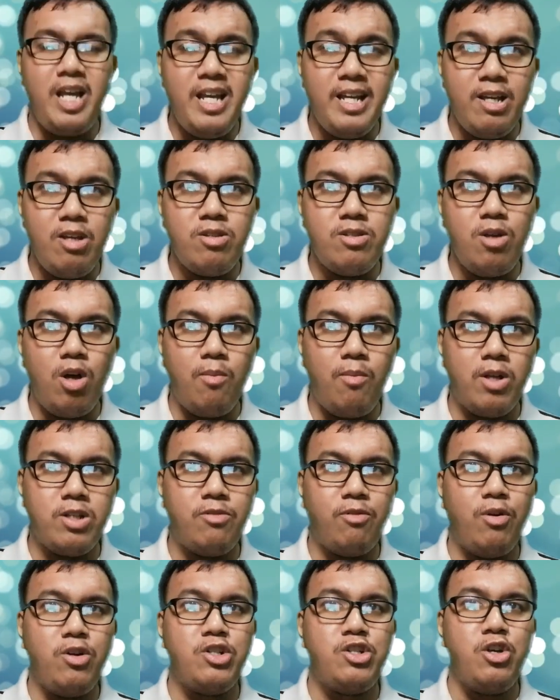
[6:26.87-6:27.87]
Thank you so
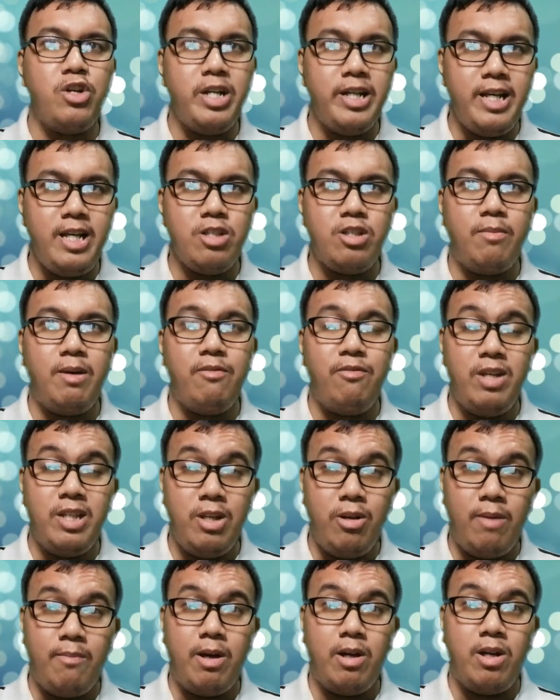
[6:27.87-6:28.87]
much for tuning into my
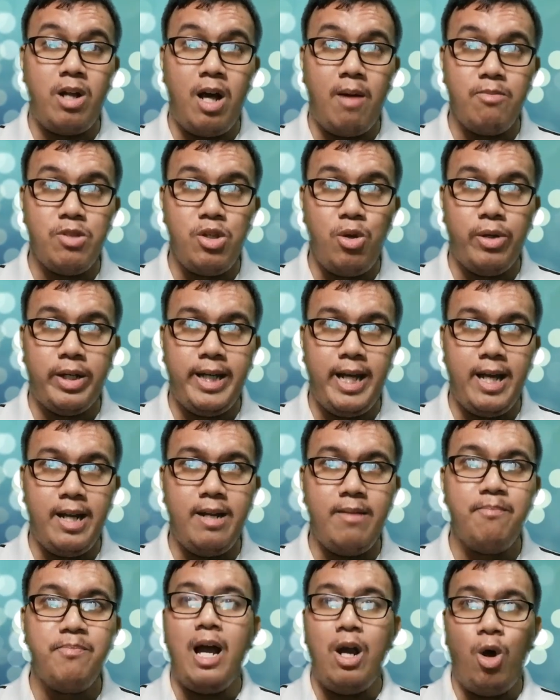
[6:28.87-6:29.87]
video about HOM
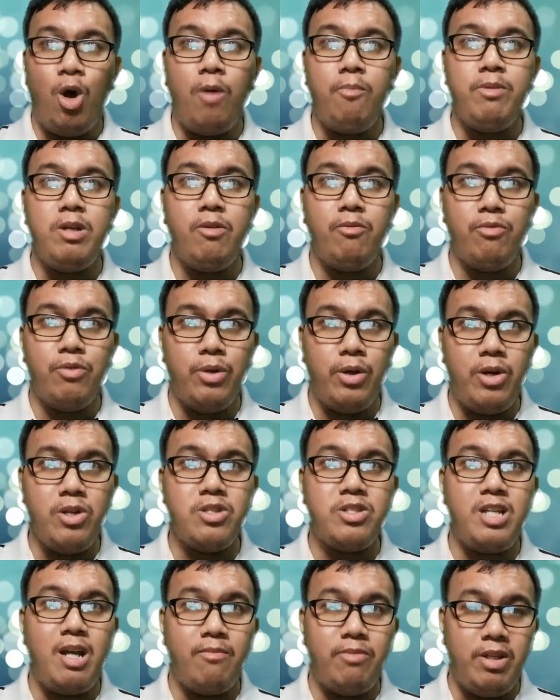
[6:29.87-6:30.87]
Token. I hope you've
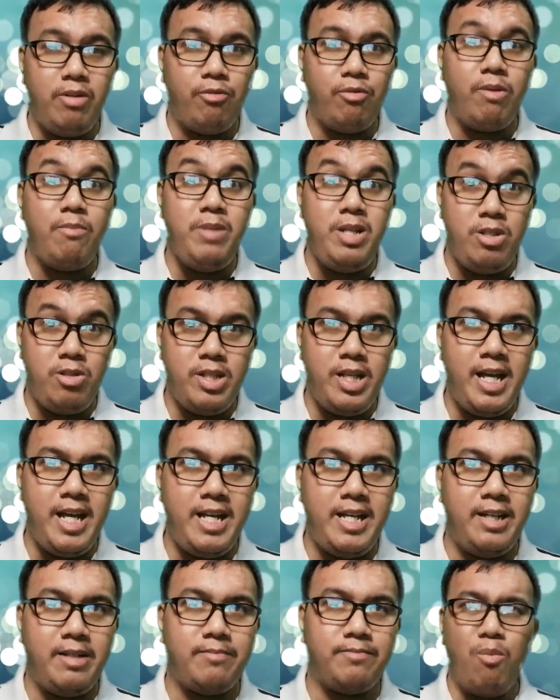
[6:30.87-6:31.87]
learned something from me
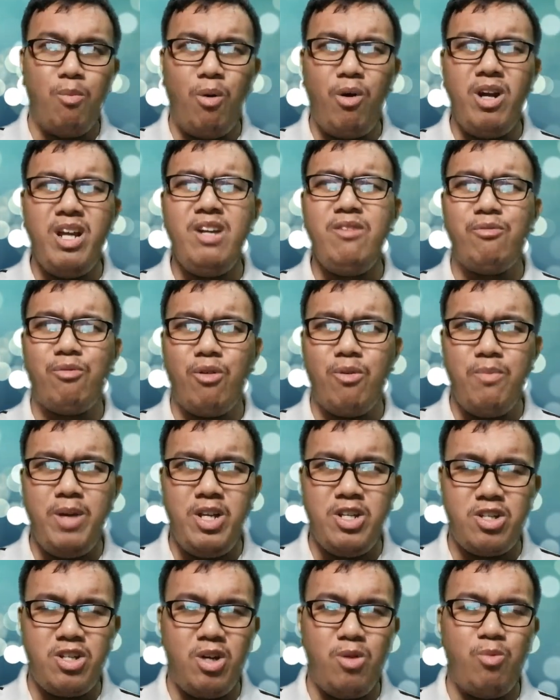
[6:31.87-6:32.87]
today. For more
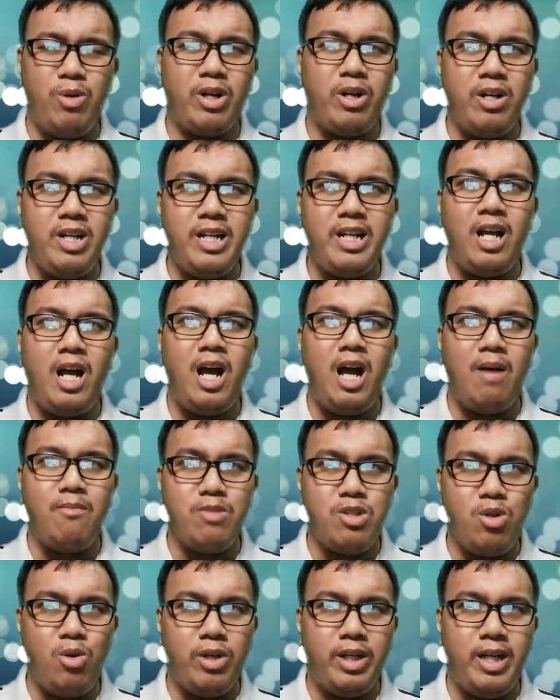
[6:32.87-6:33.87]
information regarding
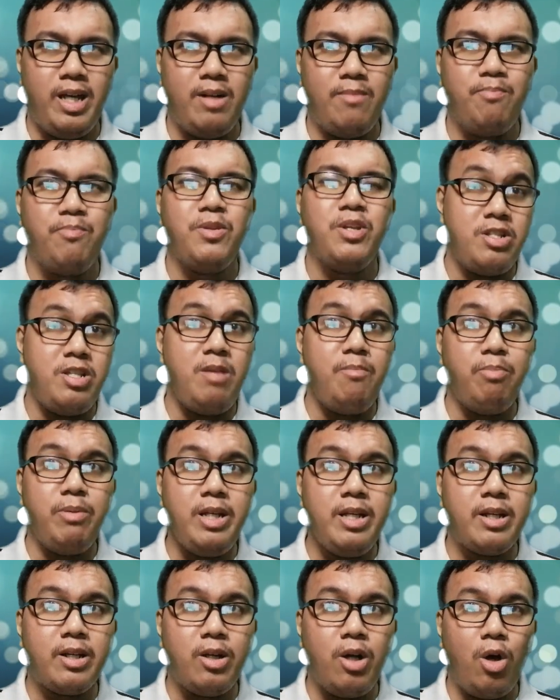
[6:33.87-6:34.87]
HOM Token, just
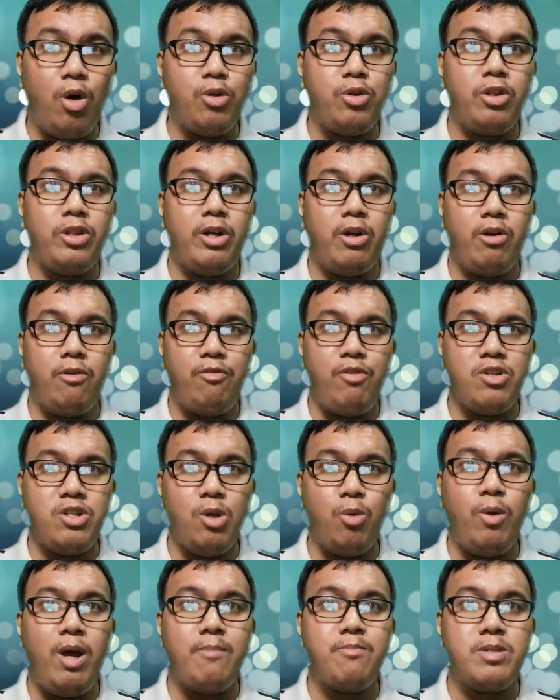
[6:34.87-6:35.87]
simply go to their
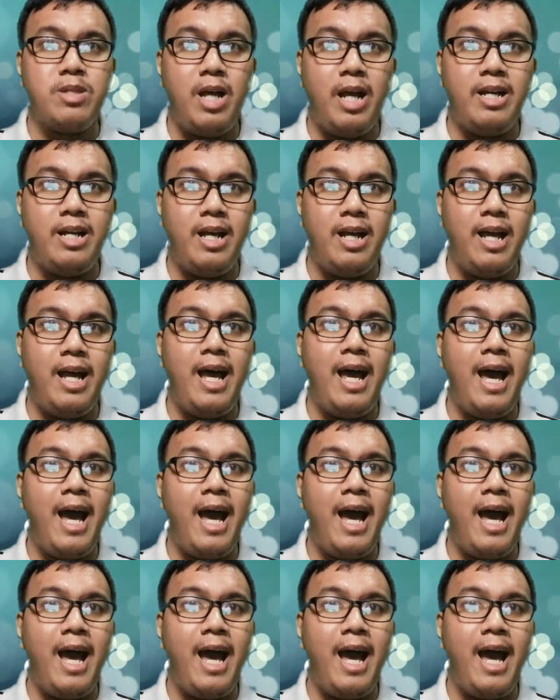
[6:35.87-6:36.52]
official website